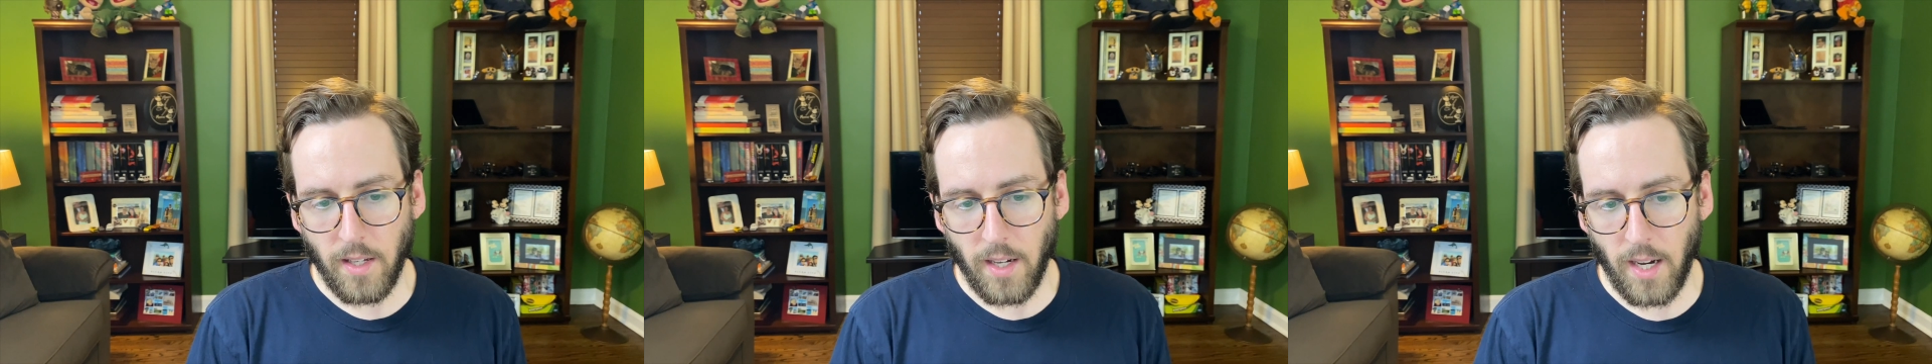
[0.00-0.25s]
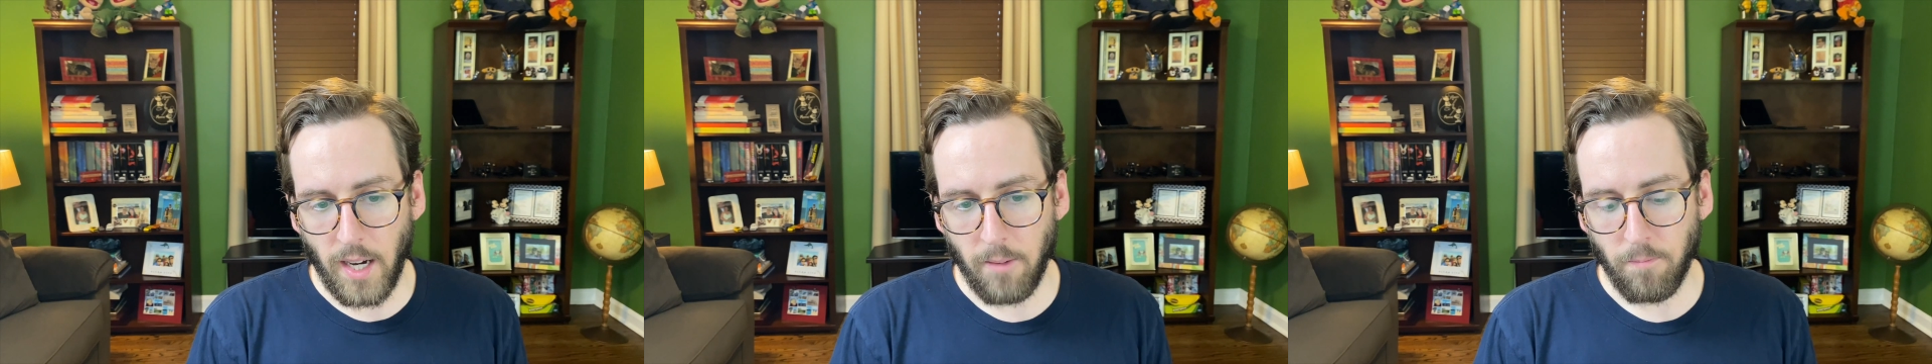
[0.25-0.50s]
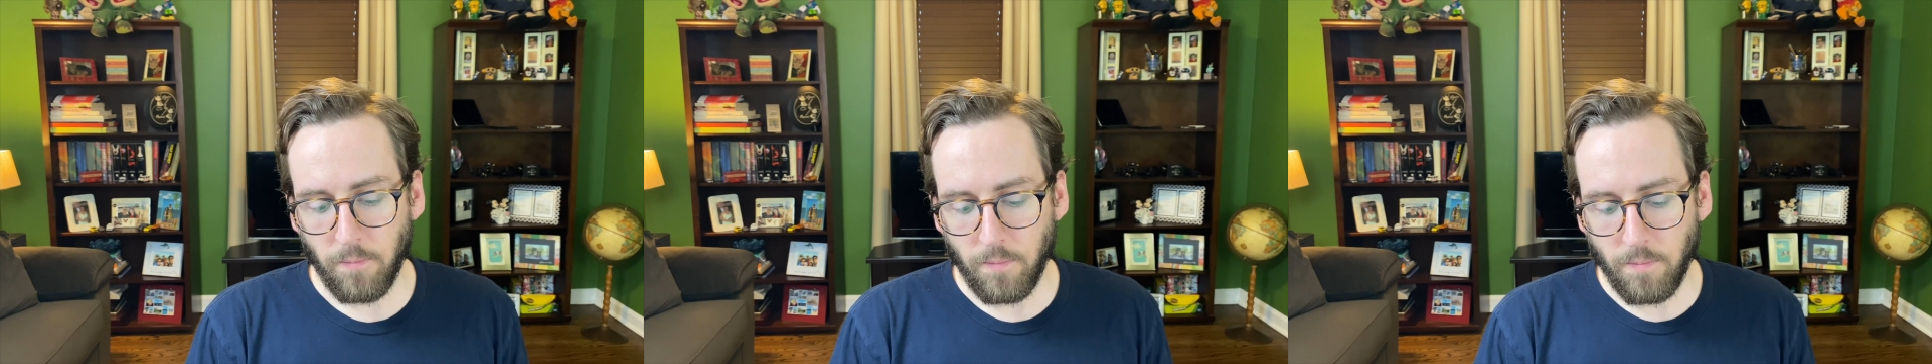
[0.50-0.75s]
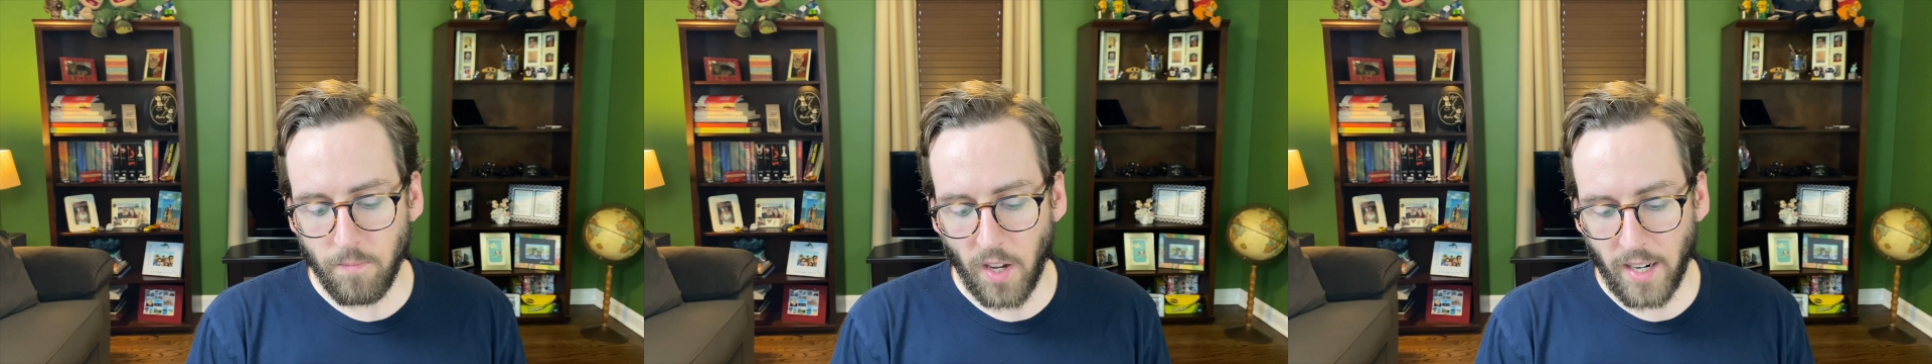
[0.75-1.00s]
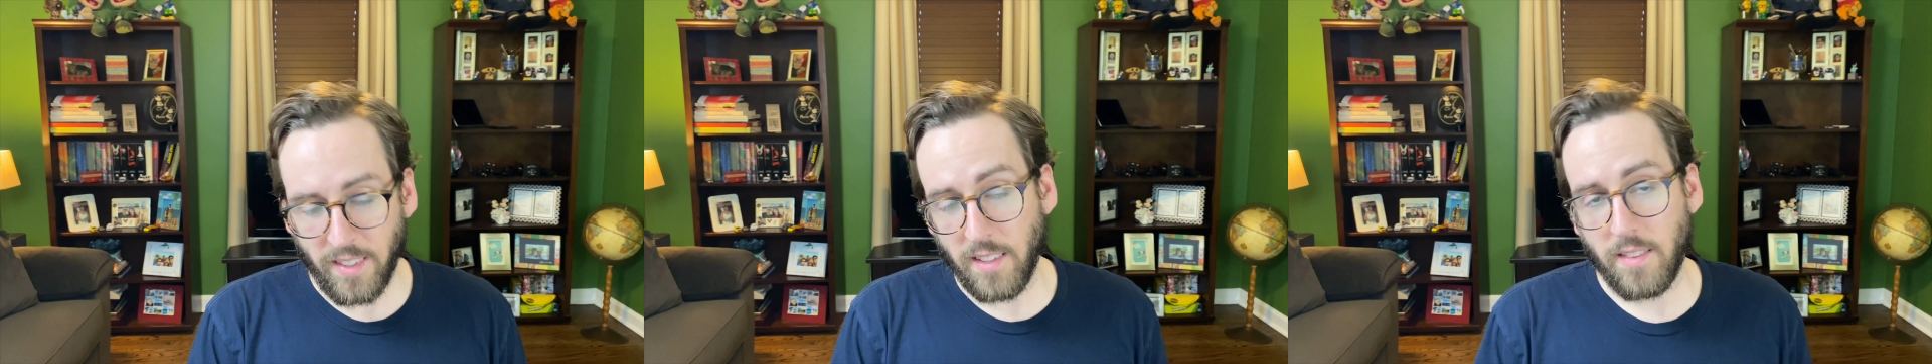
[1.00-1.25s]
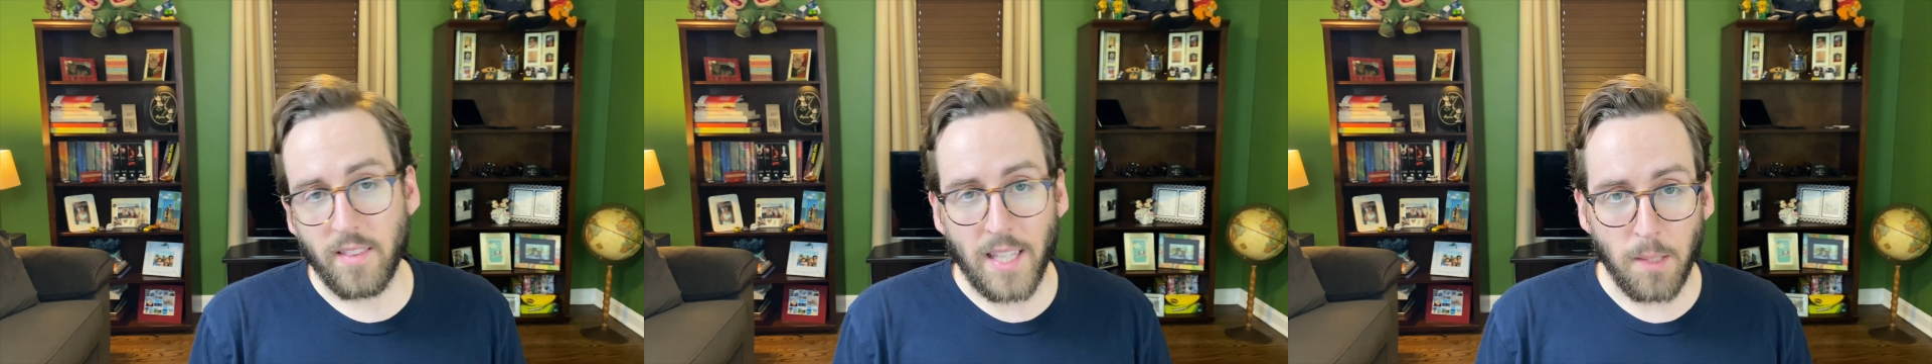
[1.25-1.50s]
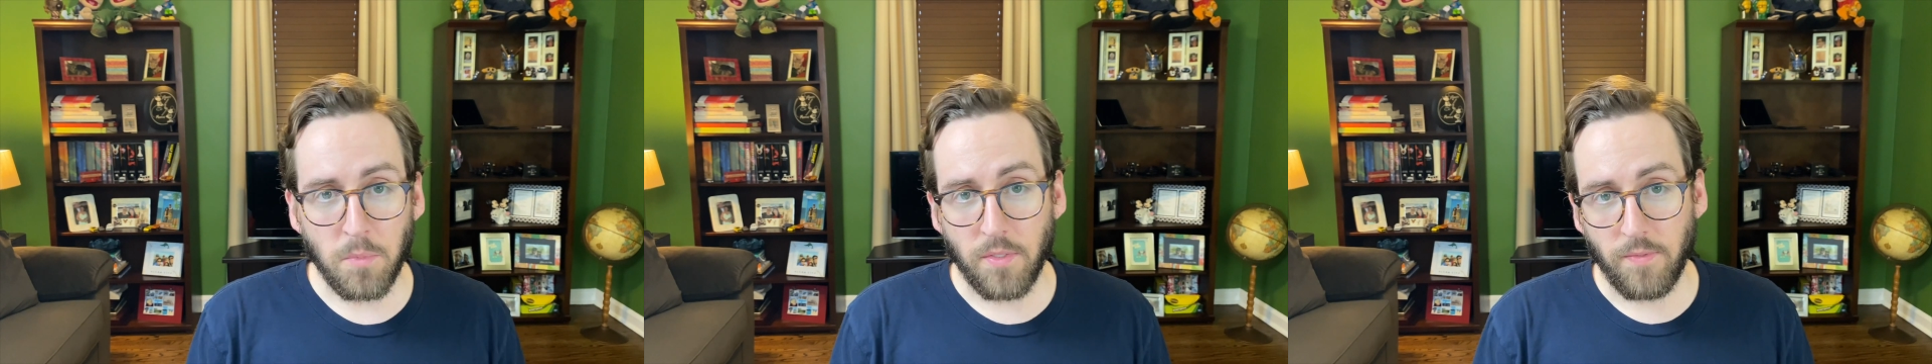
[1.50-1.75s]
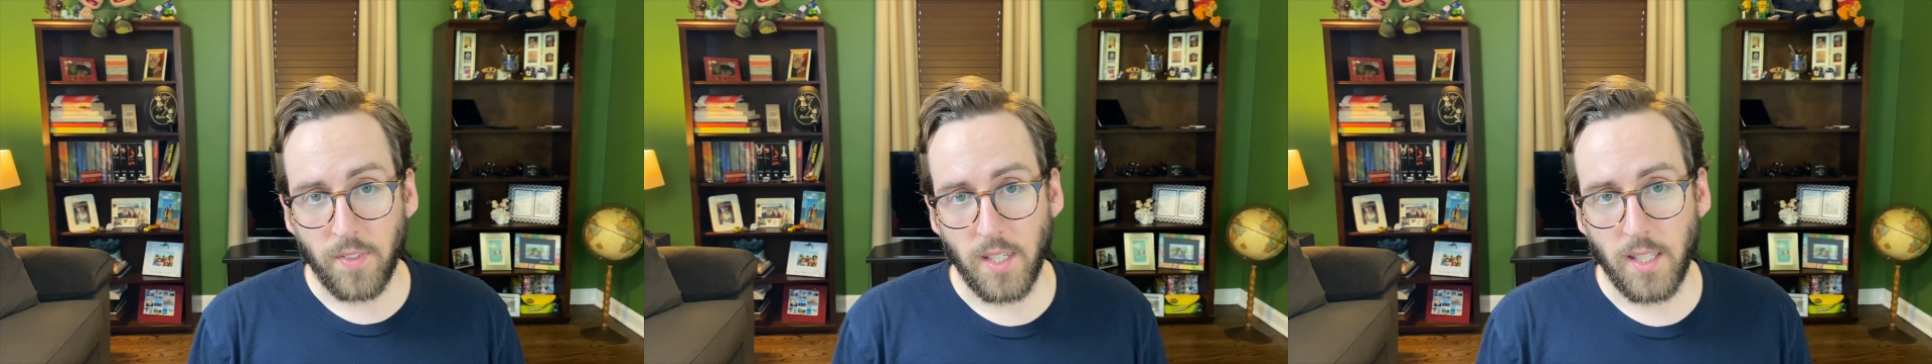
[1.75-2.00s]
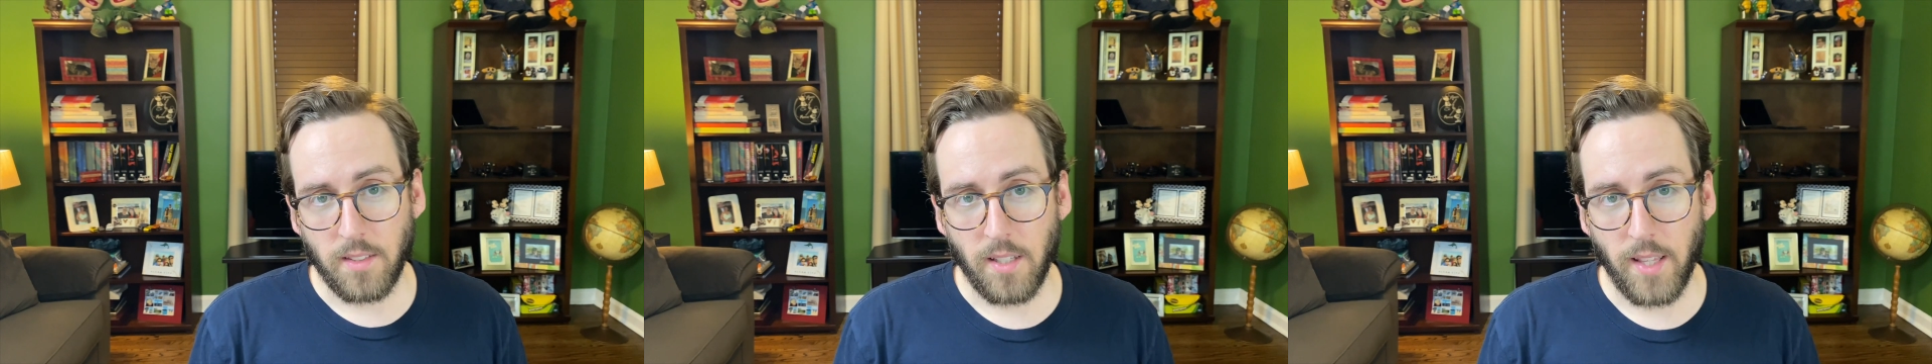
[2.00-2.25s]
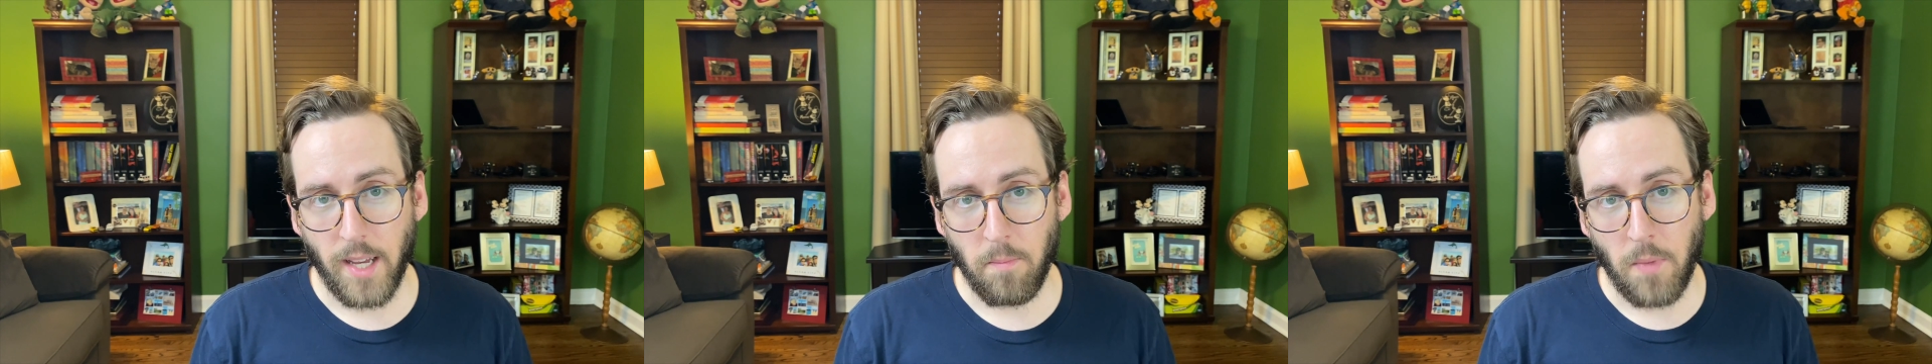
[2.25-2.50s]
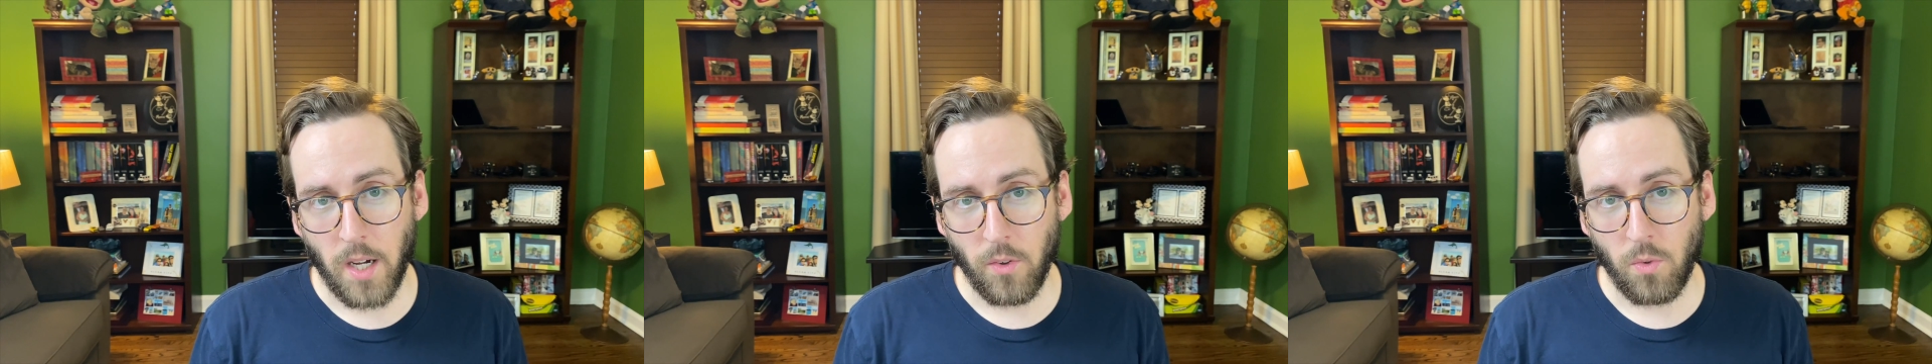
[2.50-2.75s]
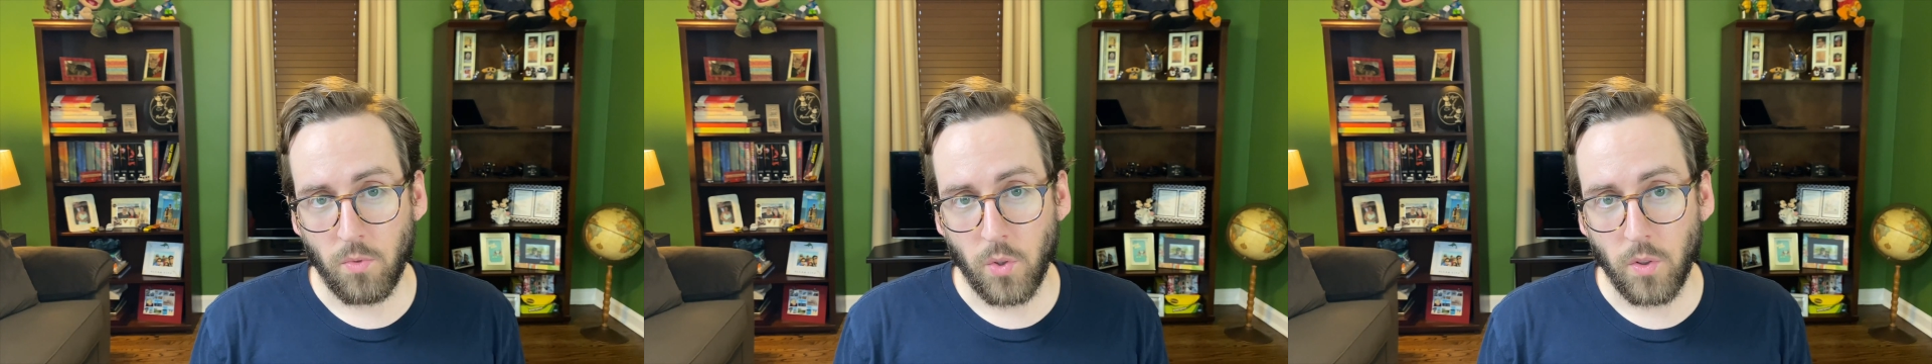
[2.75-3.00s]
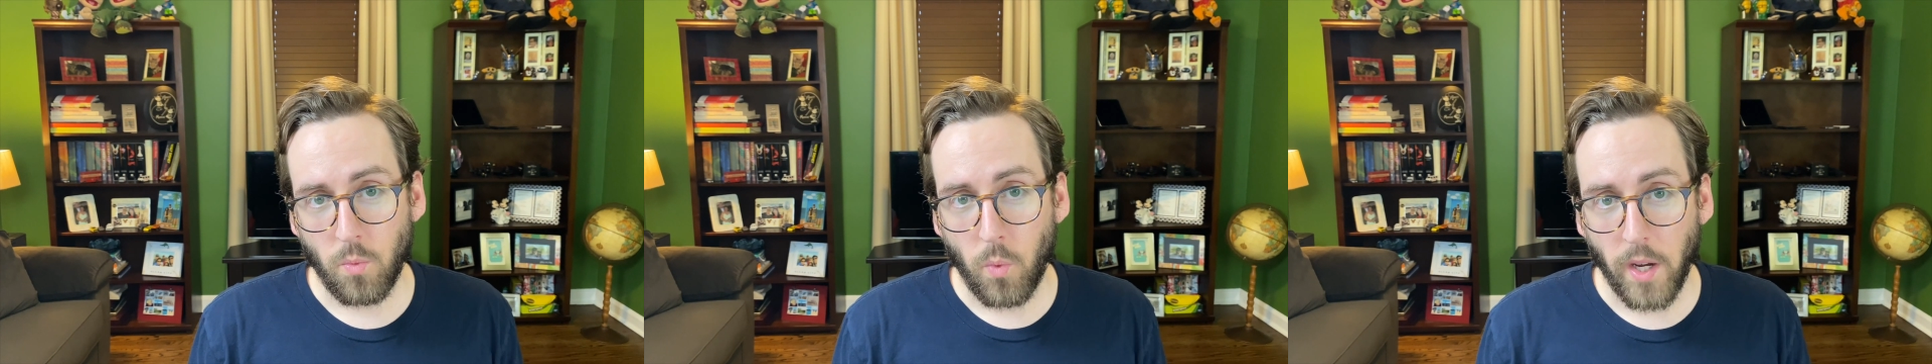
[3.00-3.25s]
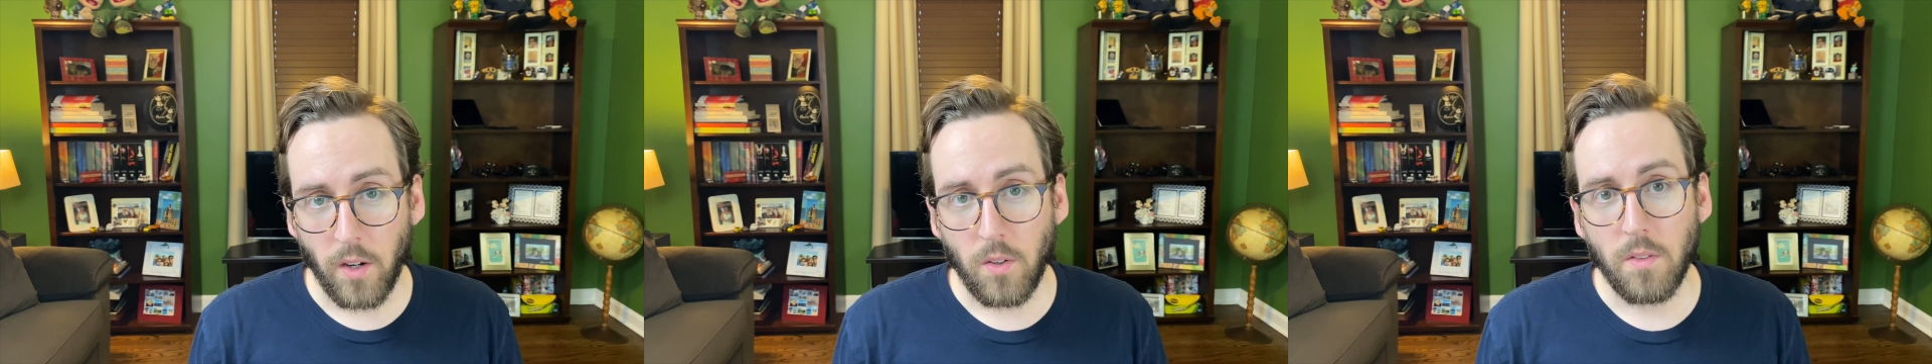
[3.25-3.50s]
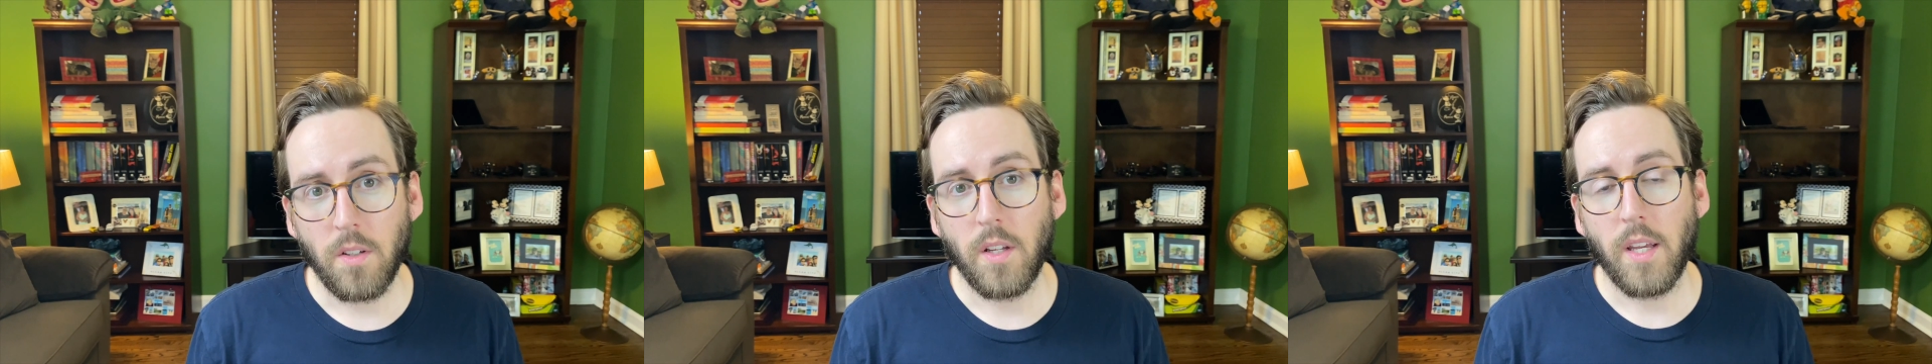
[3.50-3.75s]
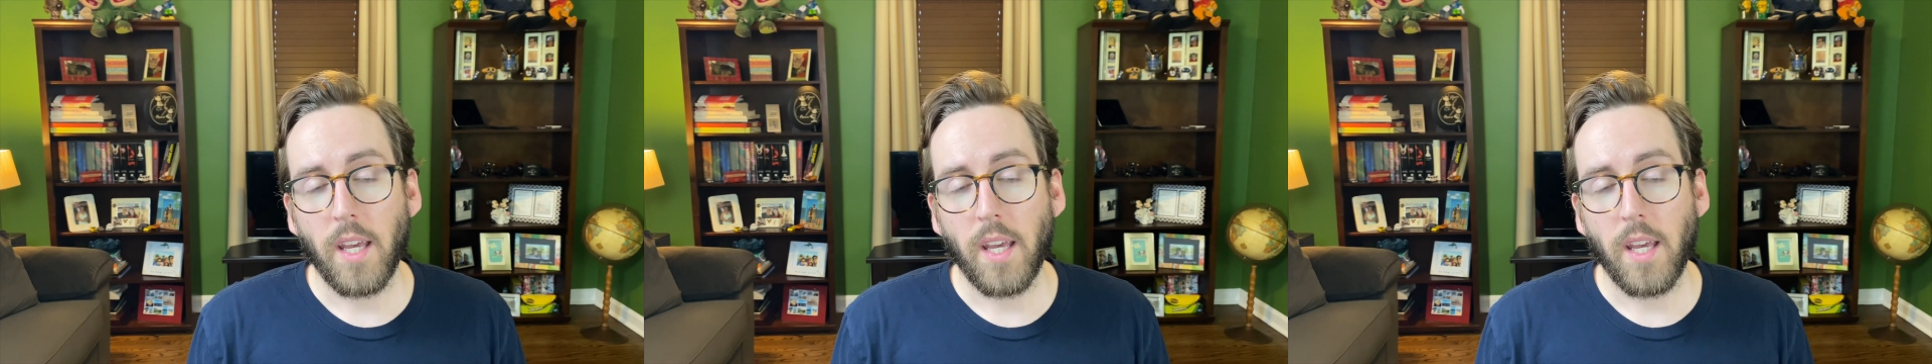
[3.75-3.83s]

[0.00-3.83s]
I think themes fit into that model really well,